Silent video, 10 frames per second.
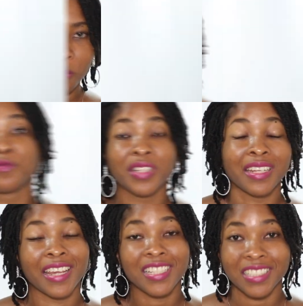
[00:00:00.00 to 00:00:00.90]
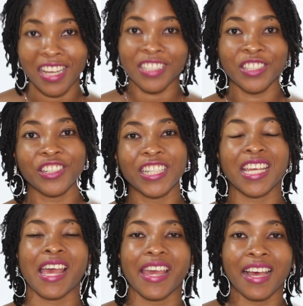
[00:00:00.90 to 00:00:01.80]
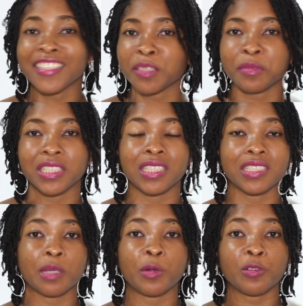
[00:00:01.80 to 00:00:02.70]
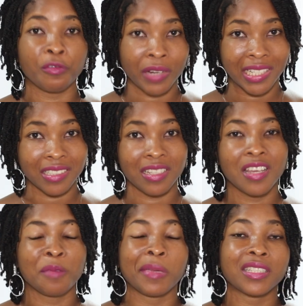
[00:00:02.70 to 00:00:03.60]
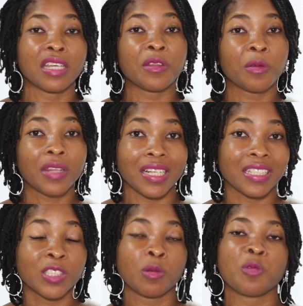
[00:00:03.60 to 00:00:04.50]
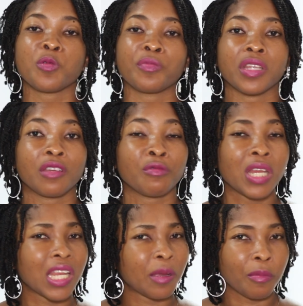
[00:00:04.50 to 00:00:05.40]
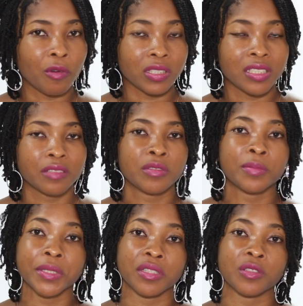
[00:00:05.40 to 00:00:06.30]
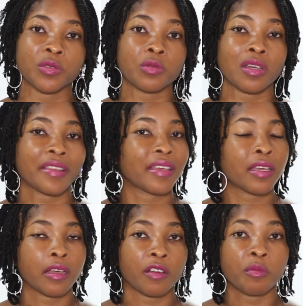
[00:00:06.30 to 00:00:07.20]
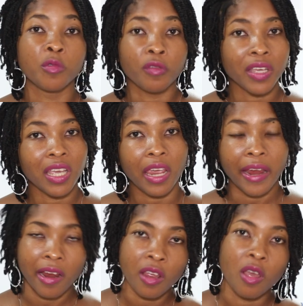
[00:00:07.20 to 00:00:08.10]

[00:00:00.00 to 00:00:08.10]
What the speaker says: Now for the next category, I asked persons about rent, because I know that this one would be really important for persons who are thinking of moving here,